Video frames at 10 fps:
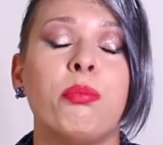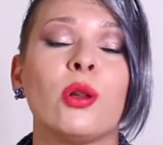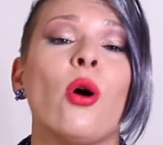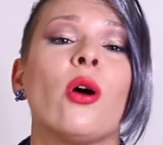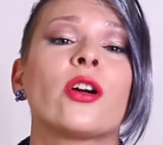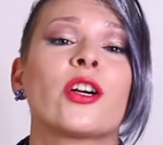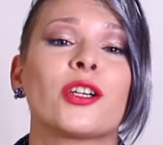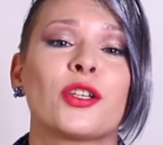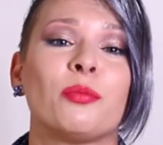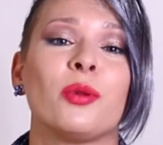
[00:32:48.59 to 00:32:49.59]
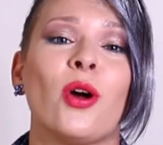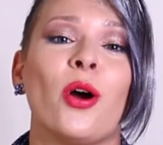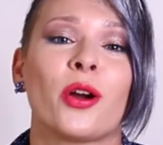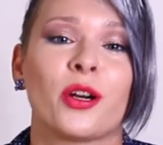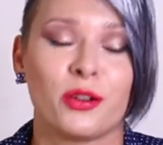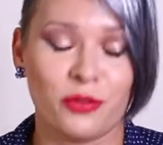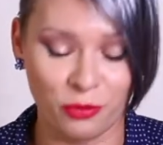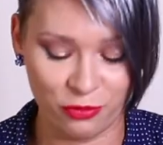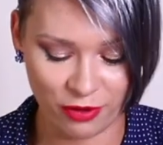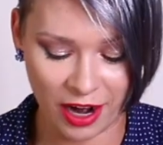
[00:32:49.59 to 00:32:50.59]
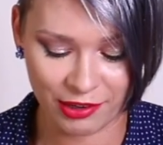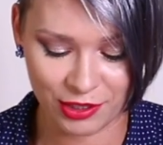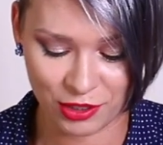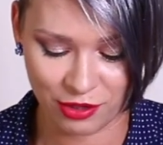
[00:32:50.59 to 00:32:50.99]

blogger to blogger, from fragrance